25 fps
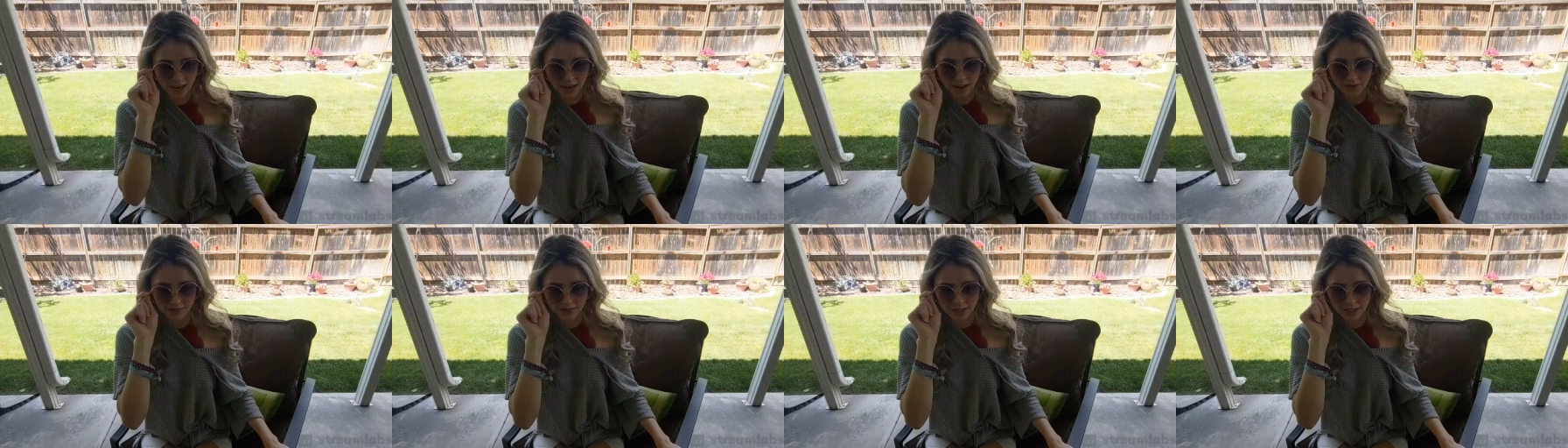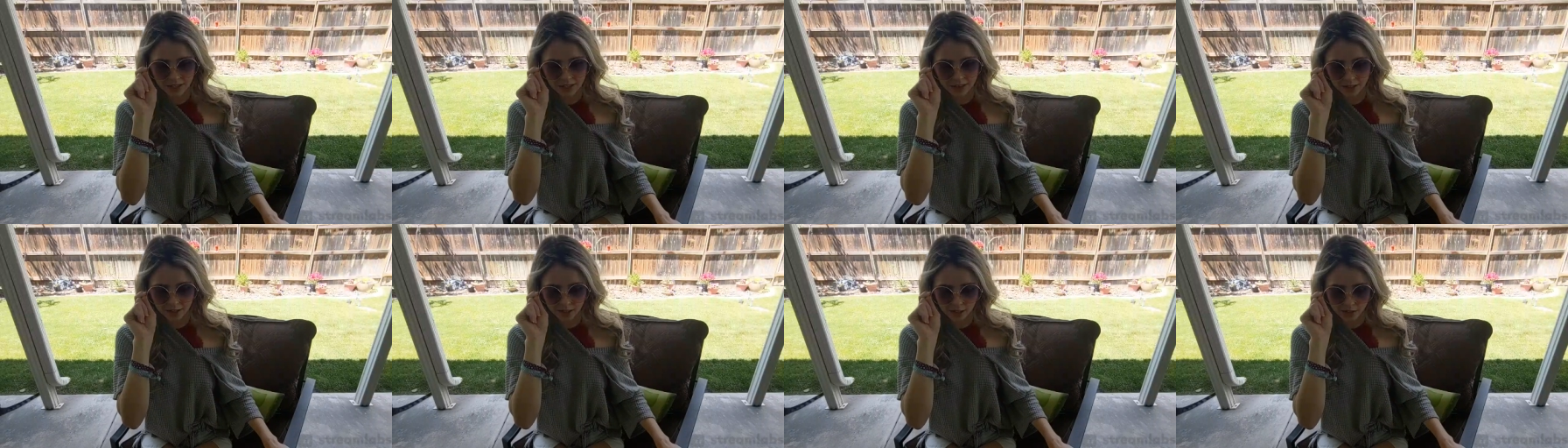they have
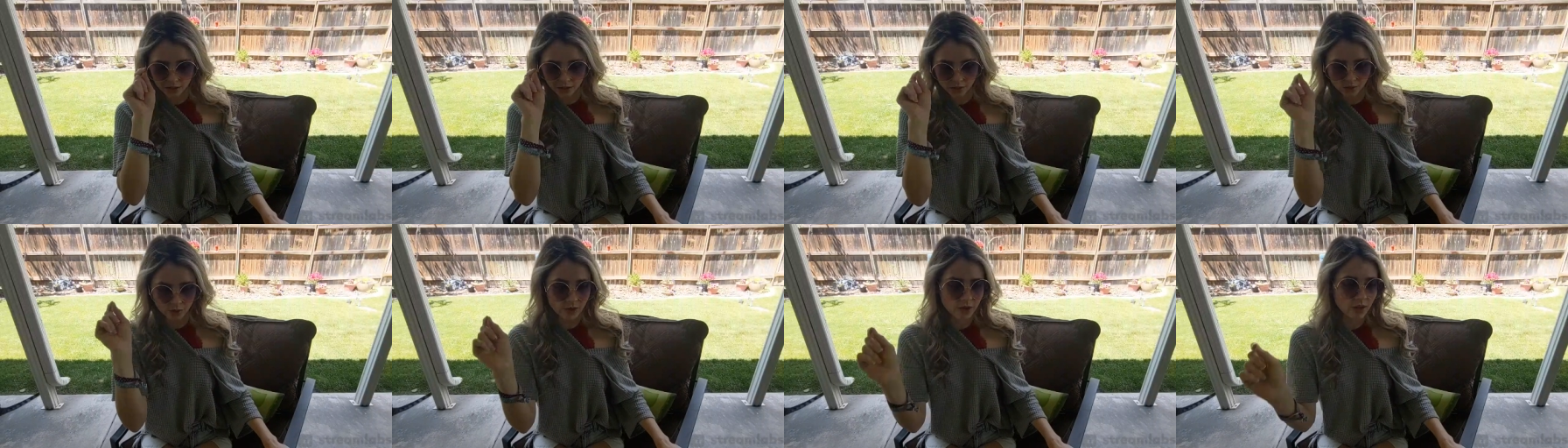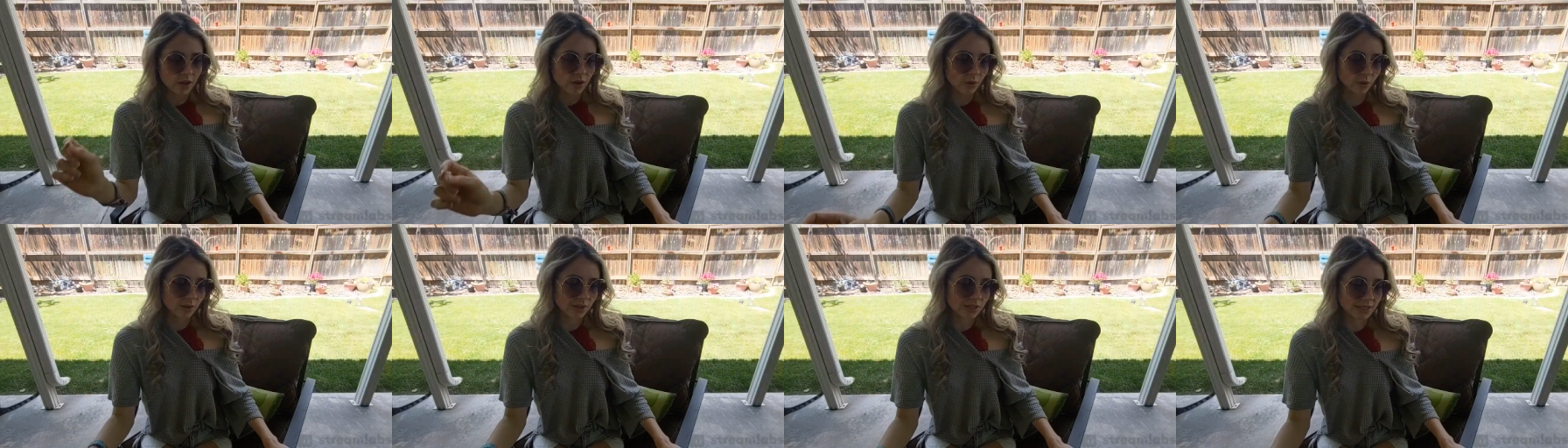it in the EU.
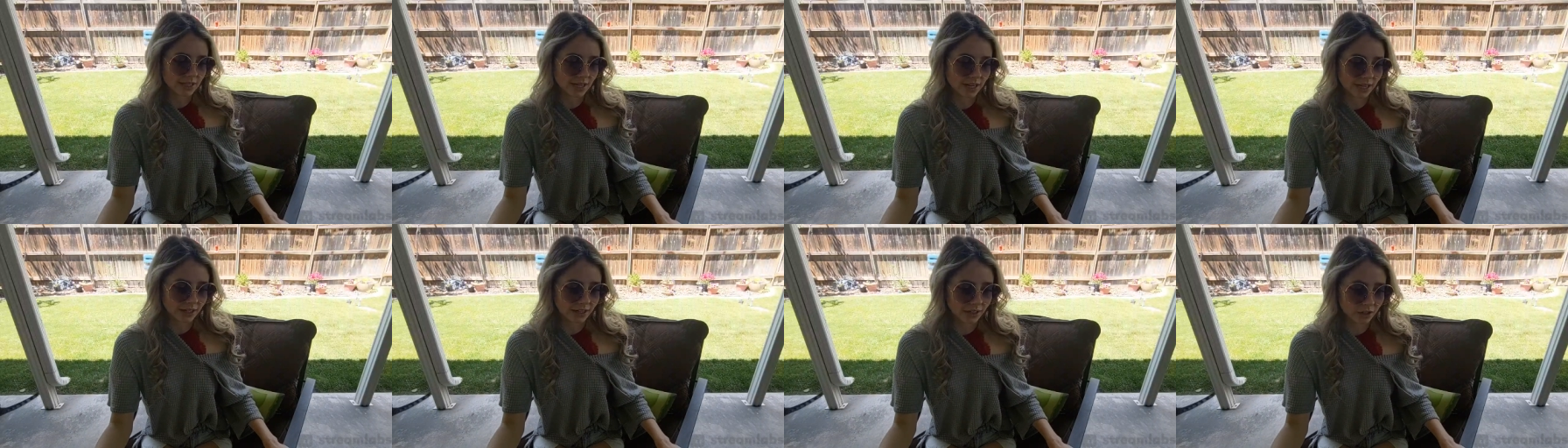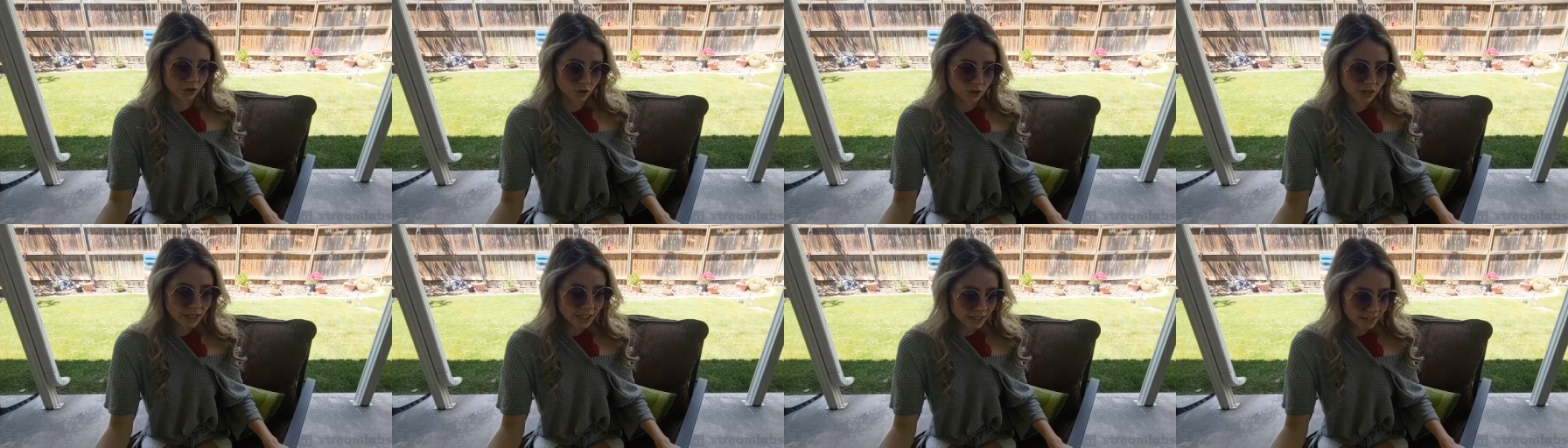What is that?
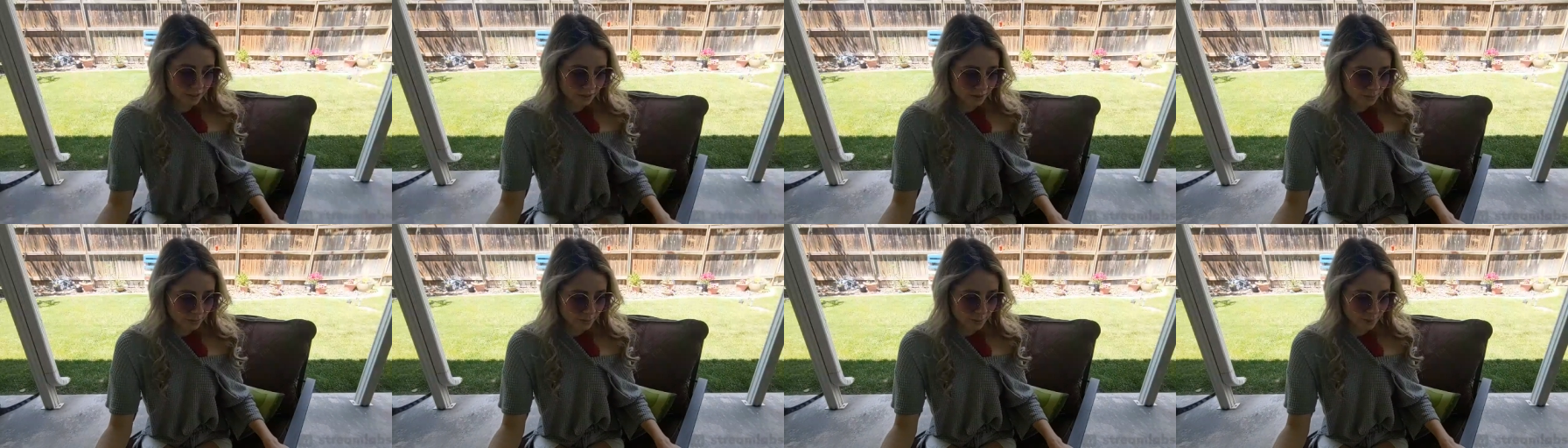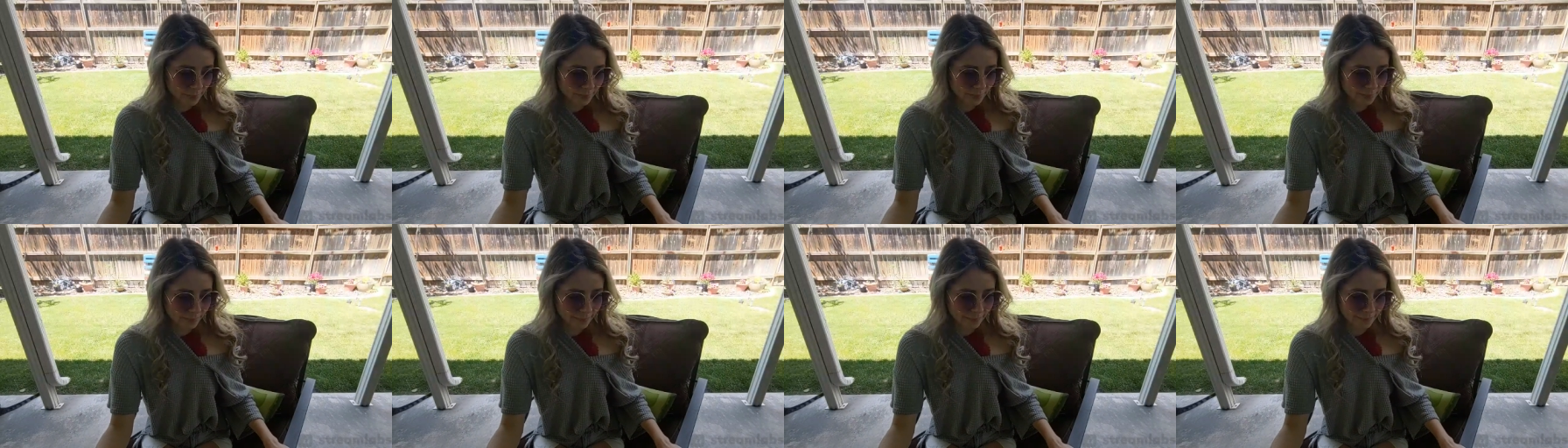A drink?
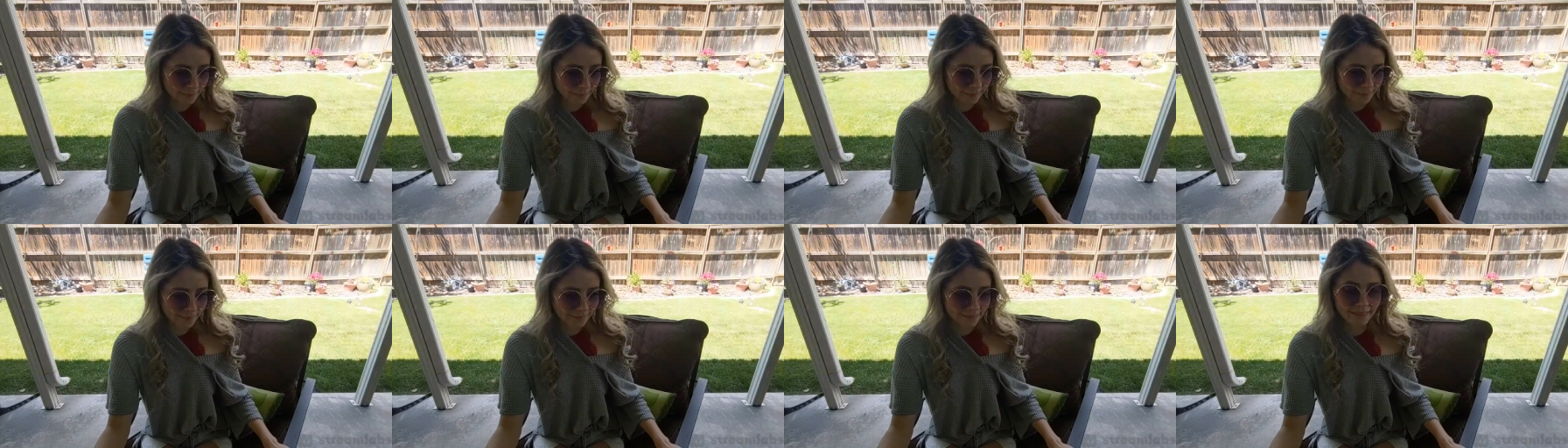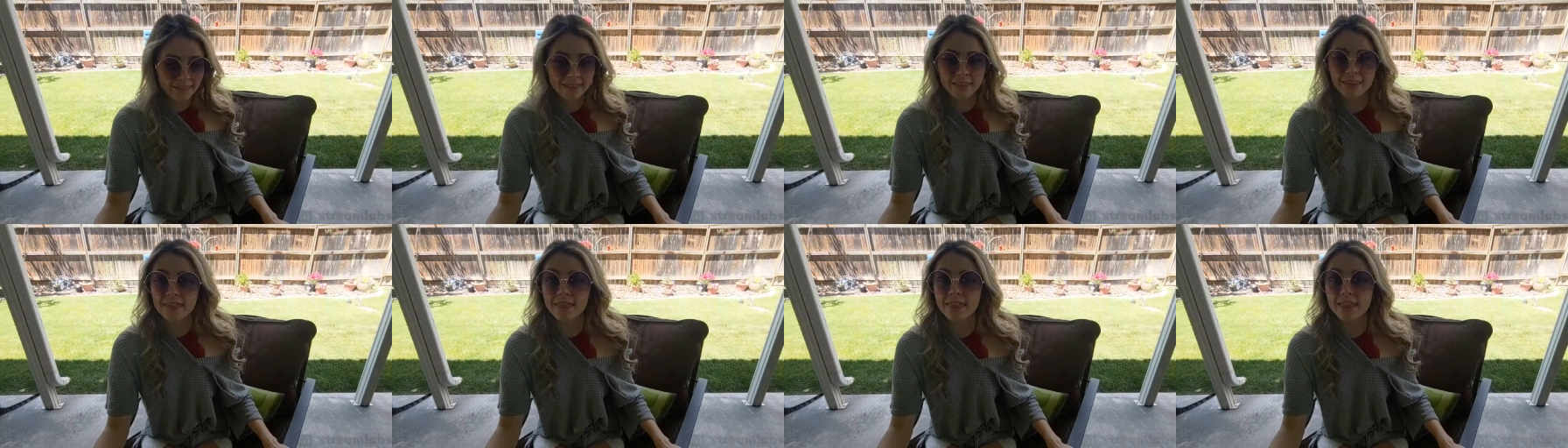
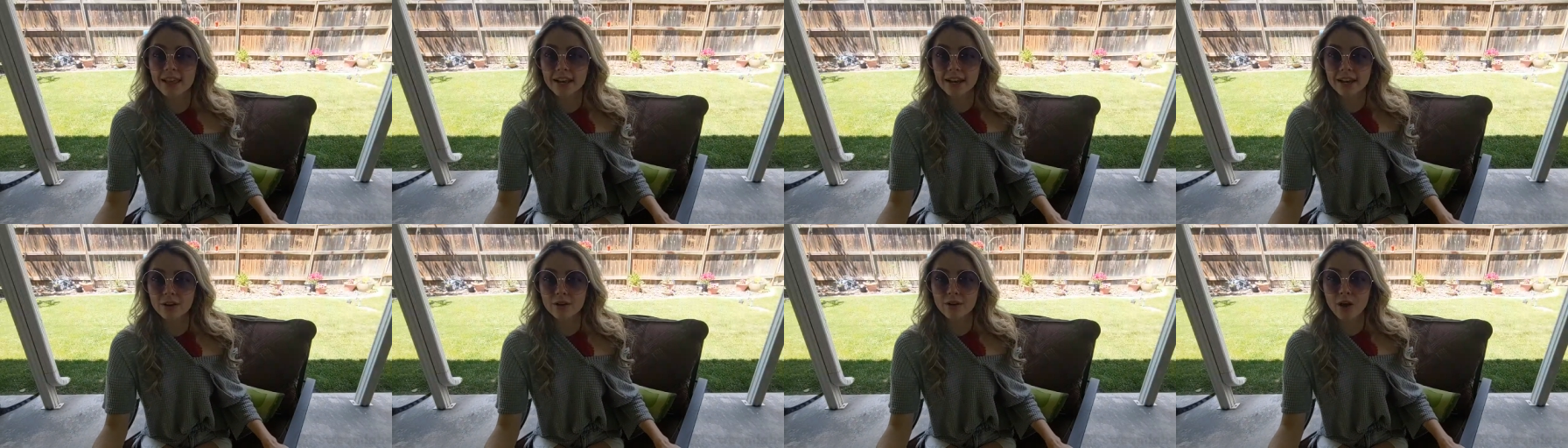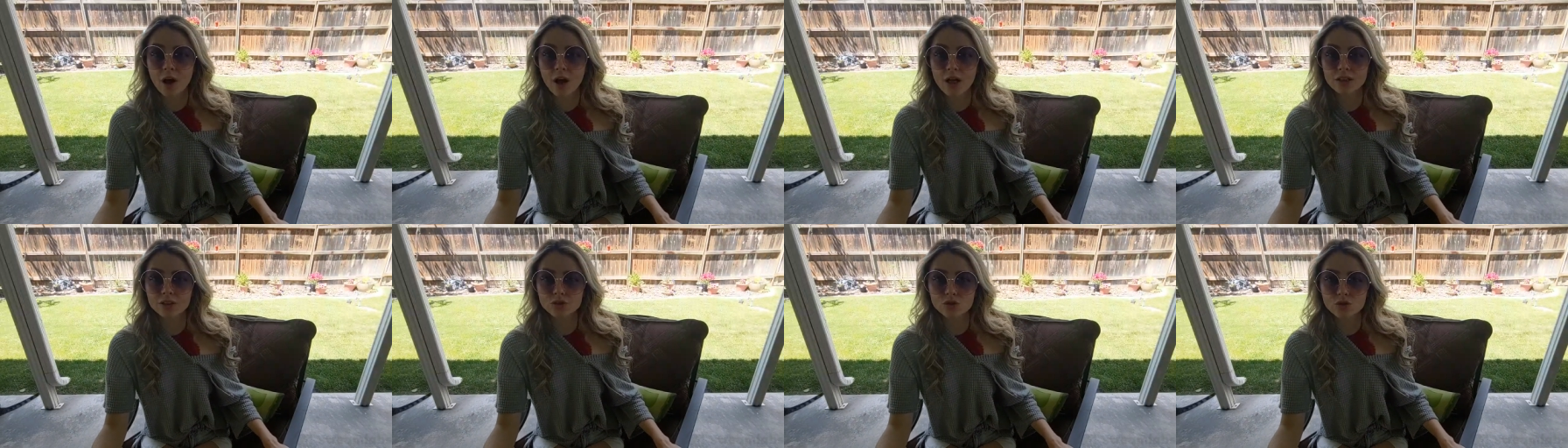Like an
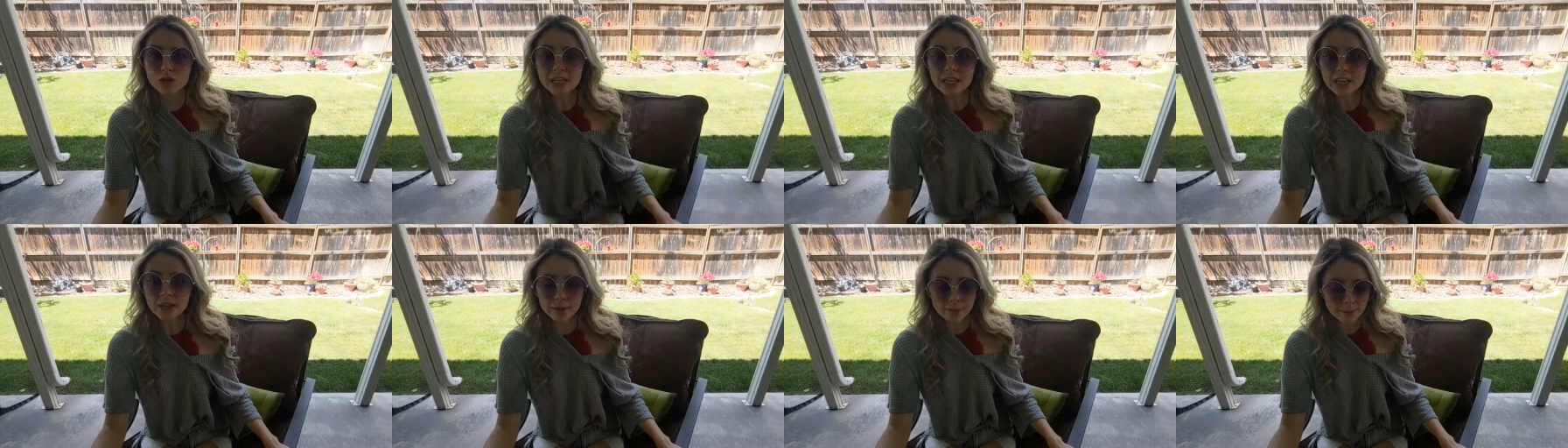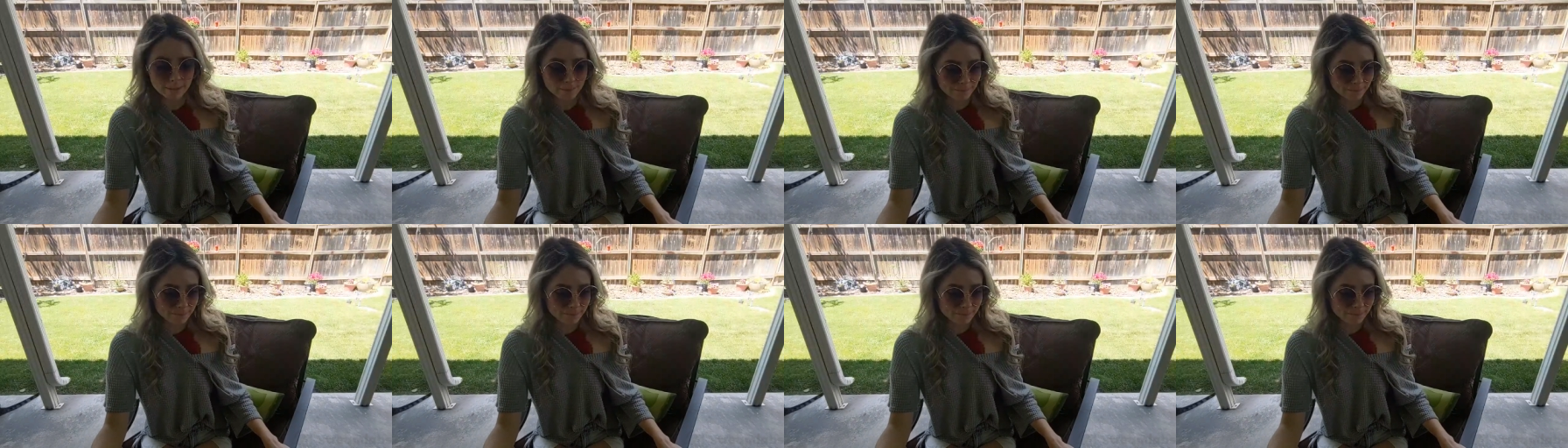alcoholic drink?